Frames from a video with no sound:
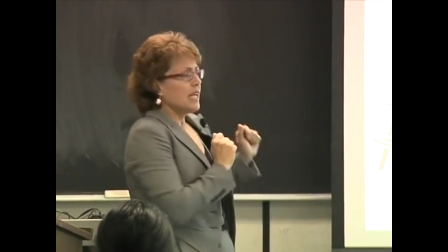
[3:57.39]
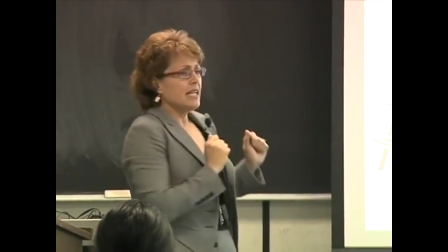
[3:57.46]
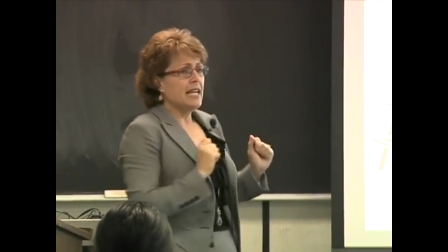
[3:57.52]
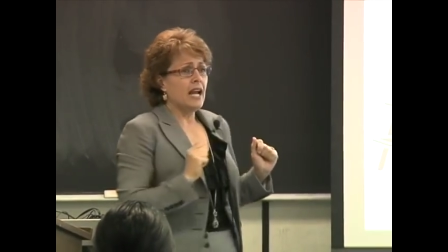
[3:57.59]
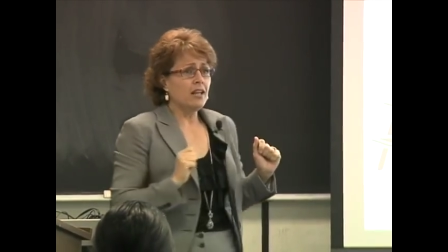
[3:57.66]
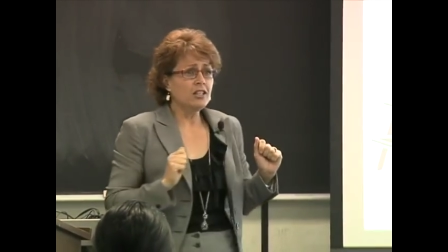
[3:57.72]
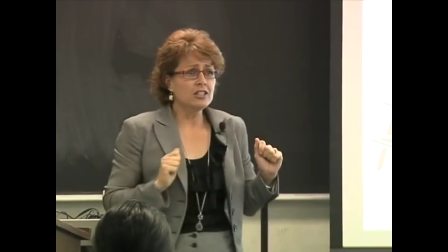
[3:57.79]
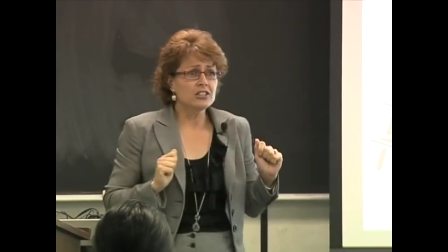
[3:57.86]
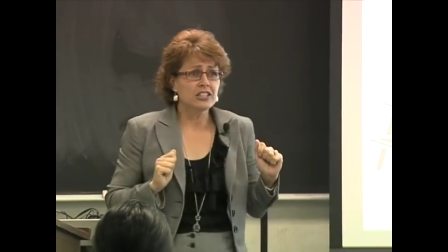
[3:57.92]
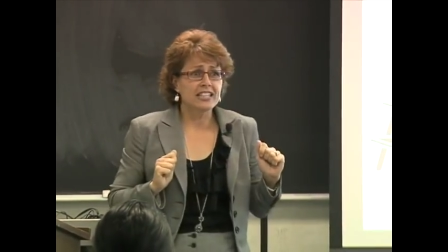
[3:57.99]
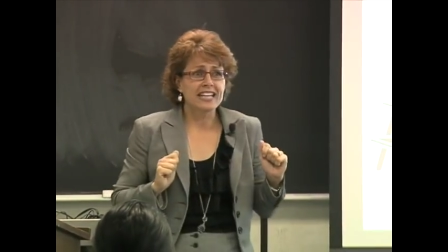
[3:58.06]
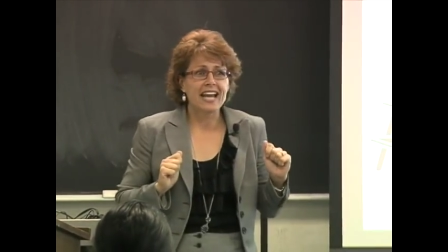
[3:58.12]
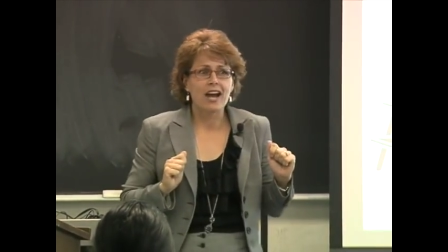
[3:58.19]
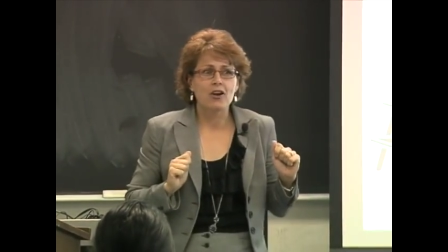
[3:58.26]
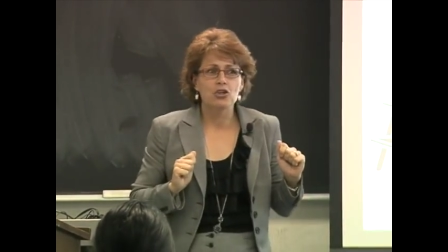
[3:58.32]
Now let's look
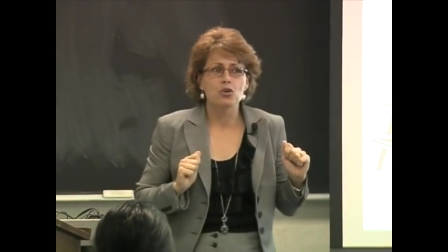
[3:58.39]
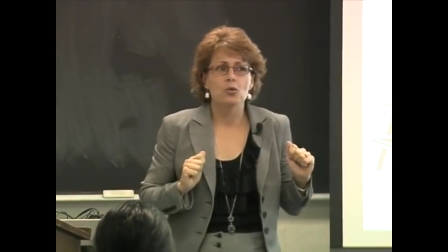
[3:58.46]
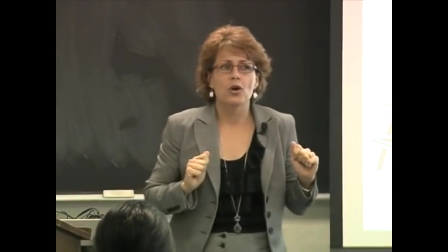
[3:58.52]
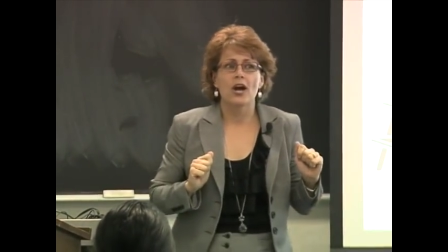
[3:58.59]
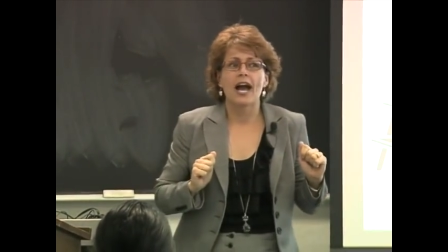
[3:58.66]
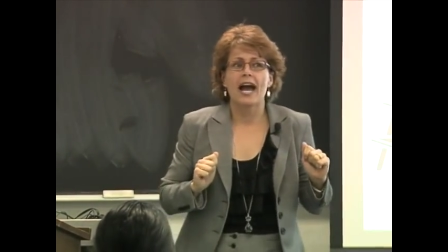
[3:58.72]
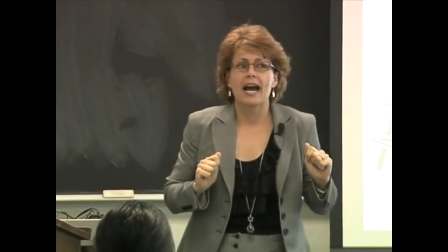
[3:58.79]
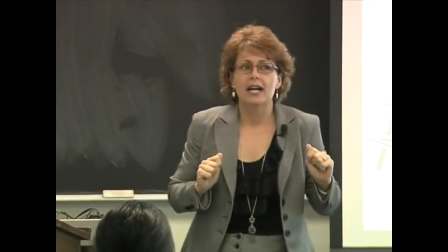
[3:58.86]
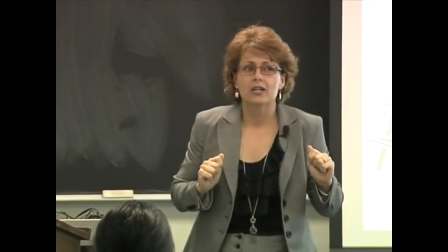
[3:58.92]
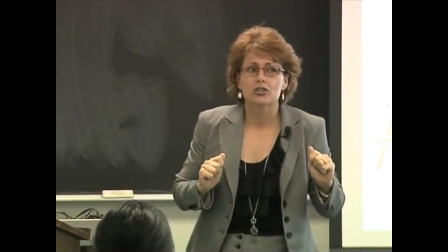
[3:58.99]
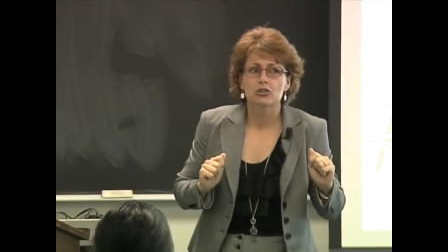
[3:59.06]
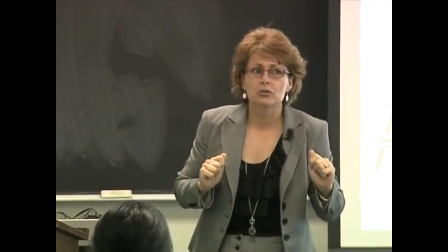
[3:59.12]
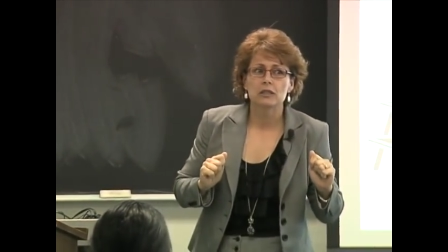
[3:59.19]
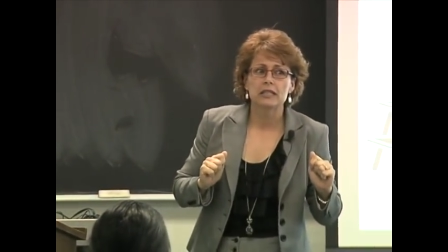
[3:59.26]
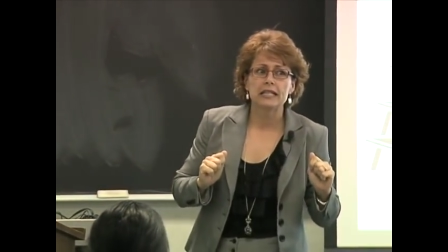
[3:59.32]
at how you are
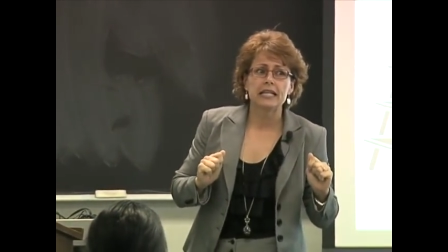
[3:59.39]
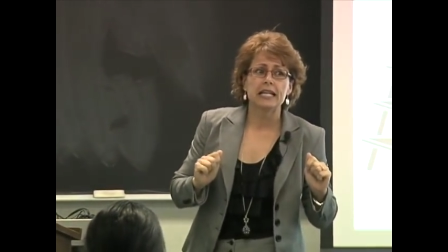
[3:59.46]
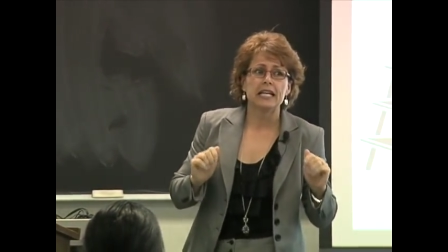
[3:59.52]
actually